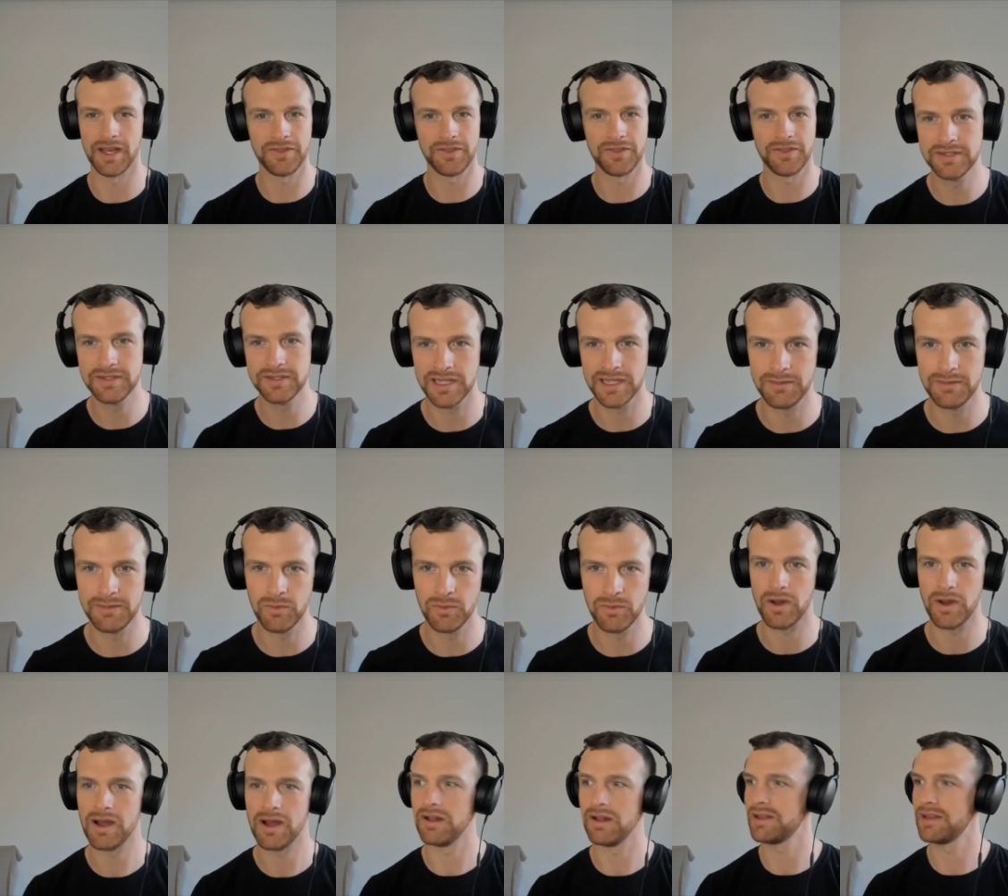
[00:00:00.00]
Nothing's going
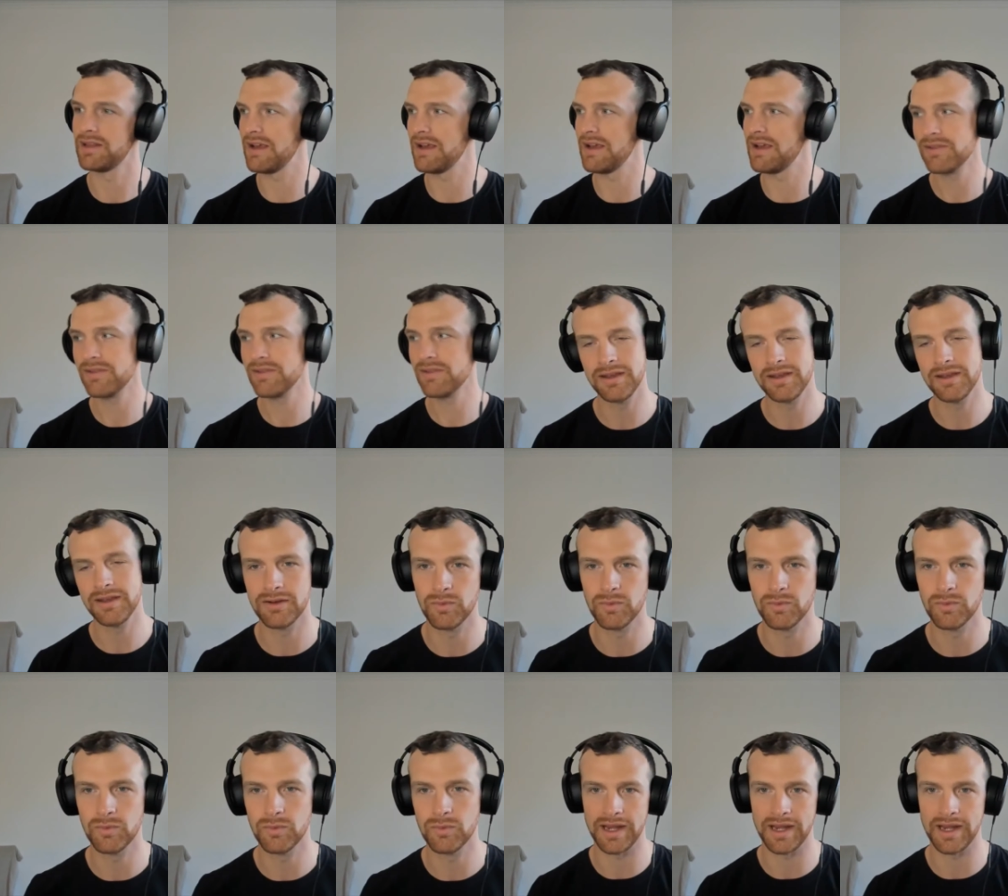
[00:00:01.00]
to be wild.
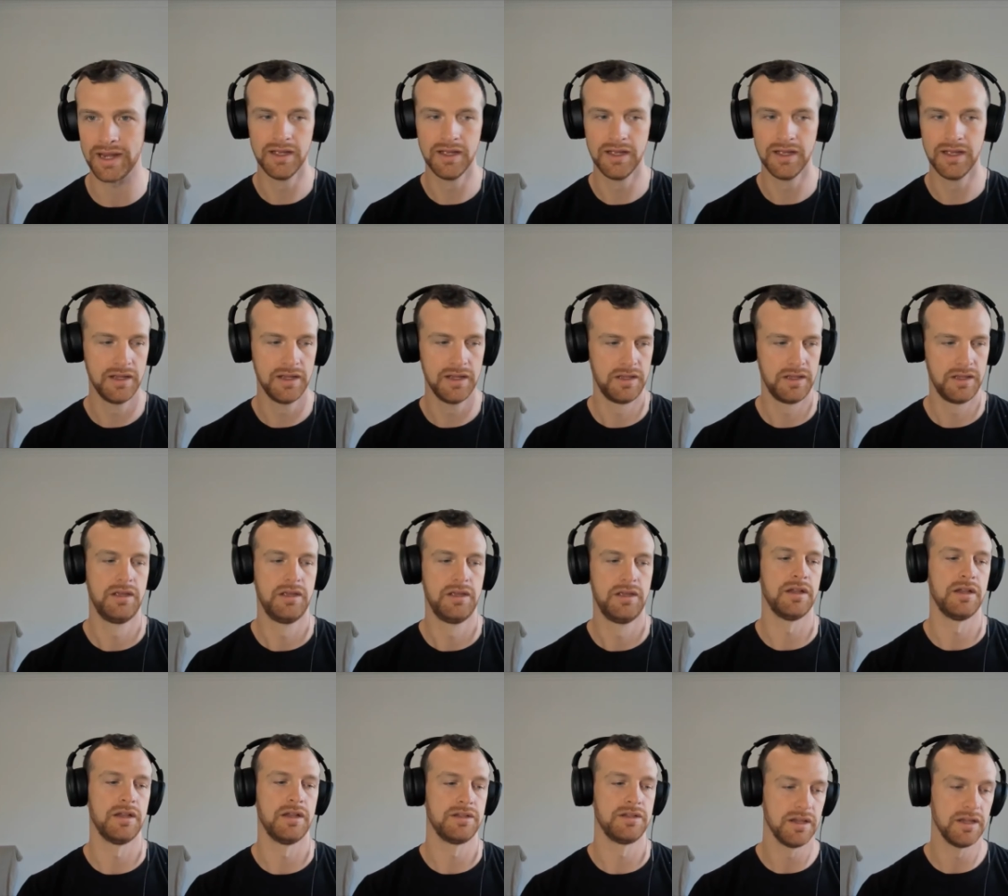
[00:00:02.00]
Everything can wait
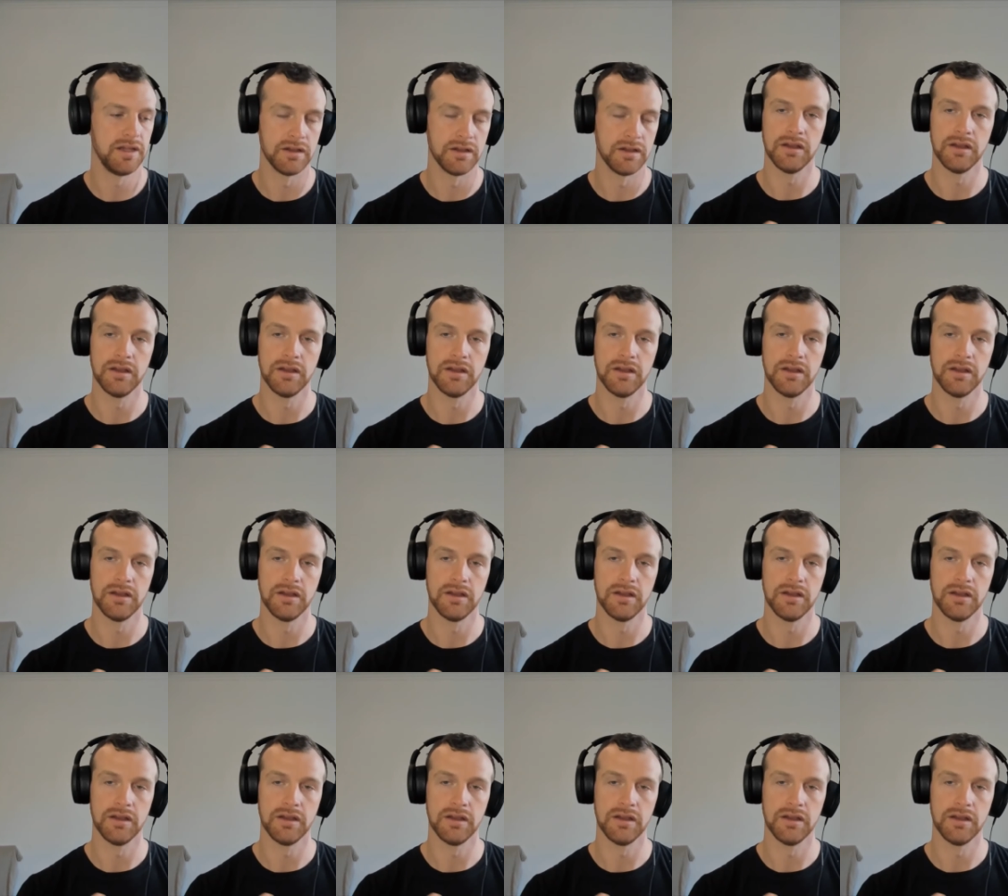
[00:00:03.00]
until
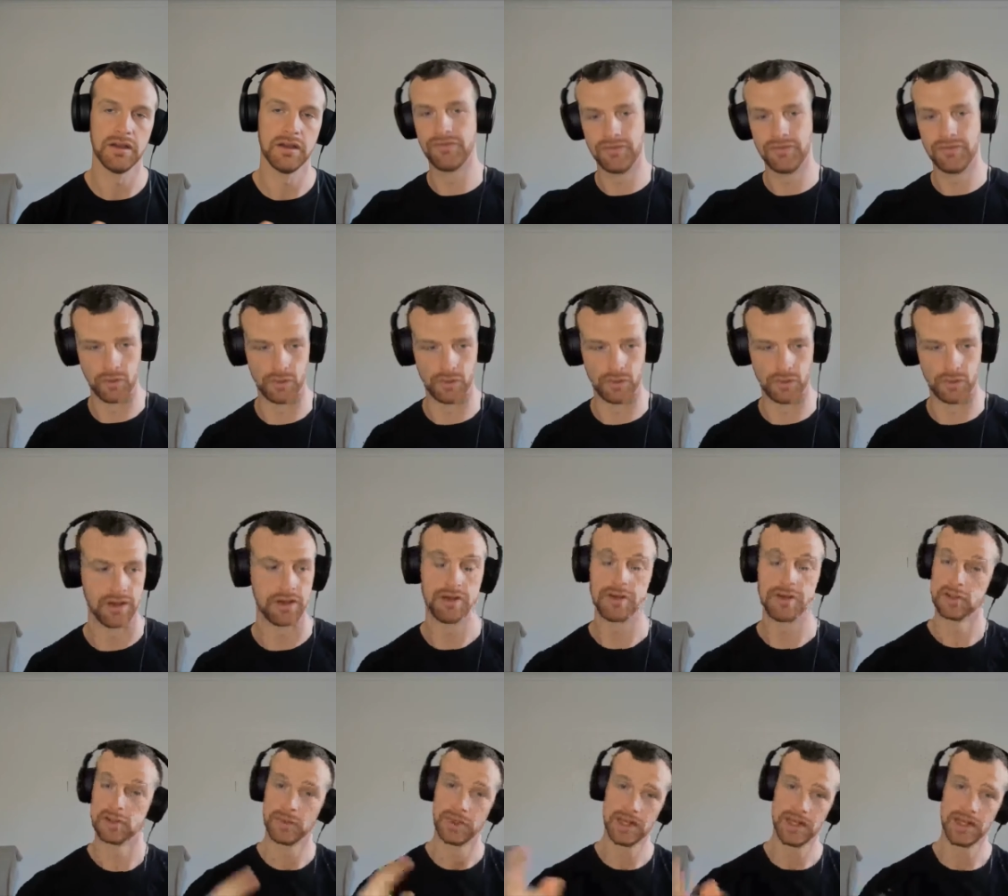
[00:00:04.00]
for
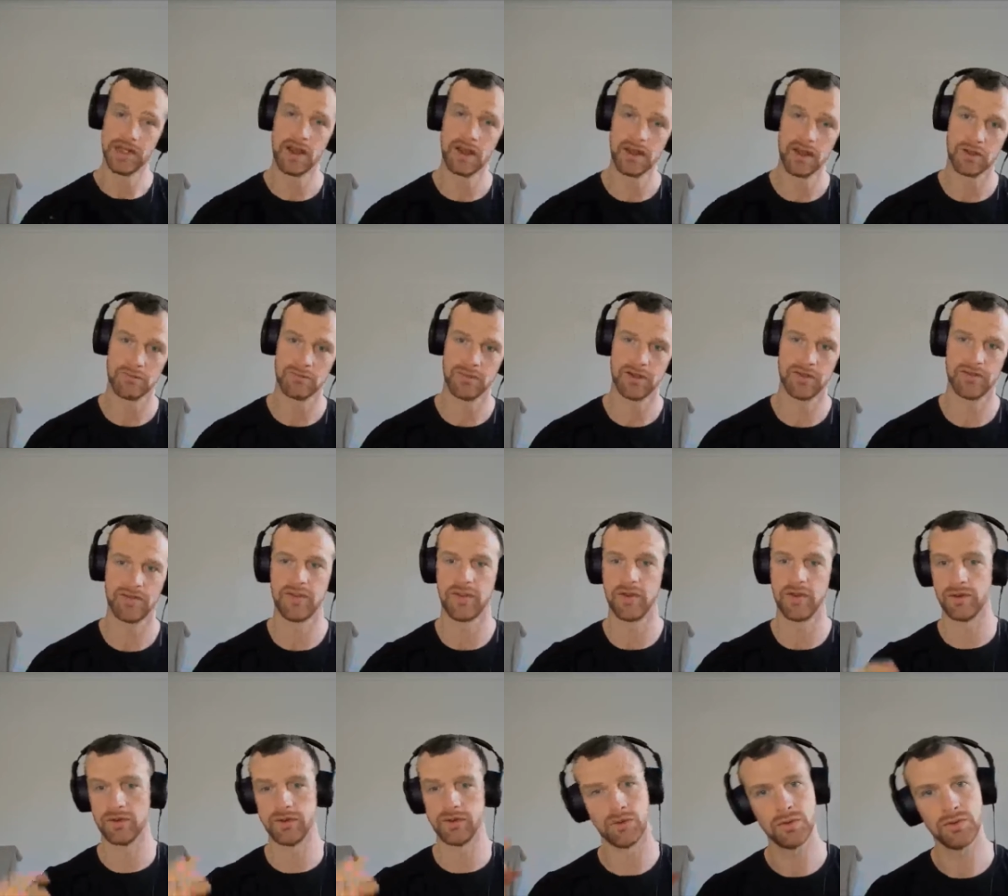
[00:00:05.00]
work, because when I unlock my
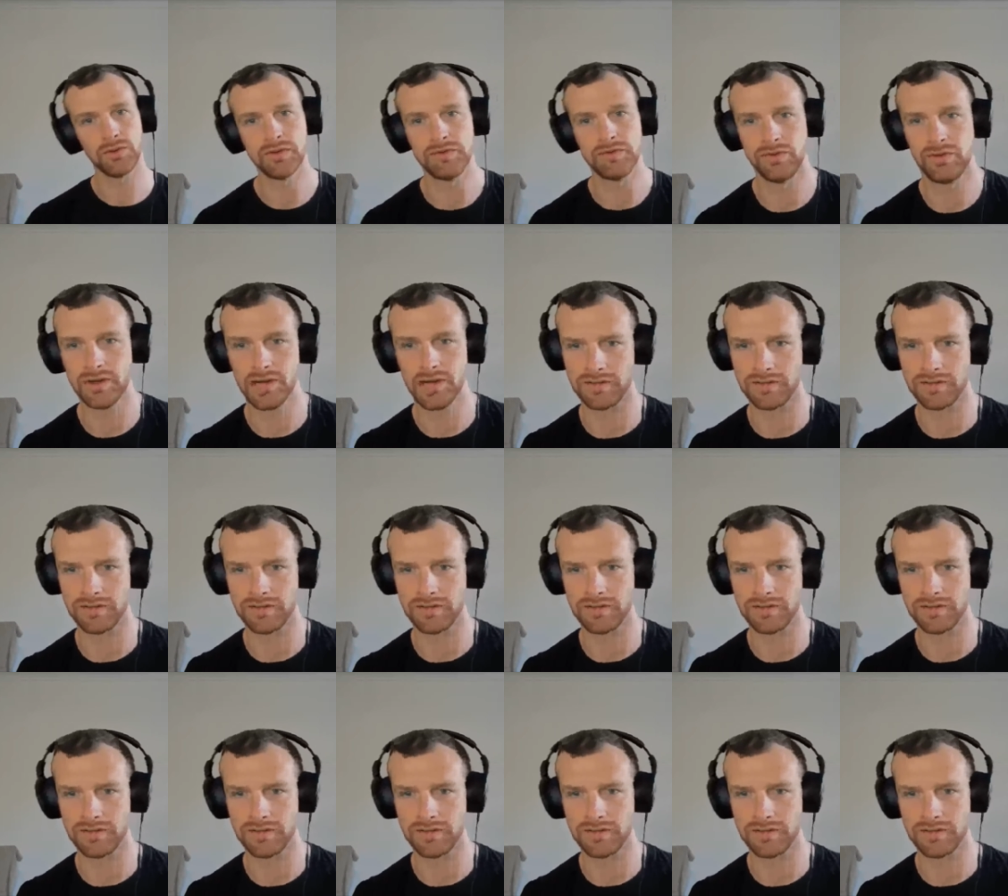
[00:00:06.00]
phone, all of you